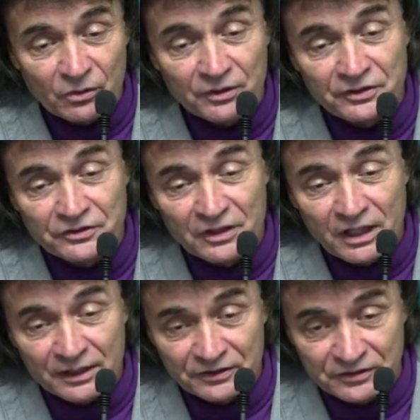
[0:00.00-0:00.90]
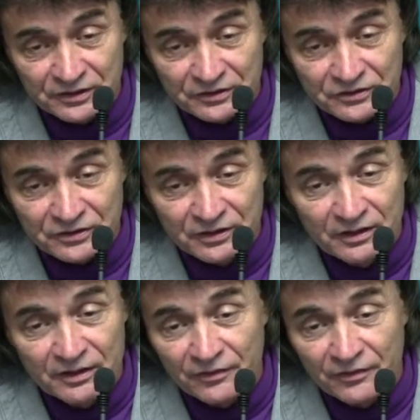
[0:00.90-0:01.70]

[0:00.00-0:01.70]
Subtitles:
or does not exist.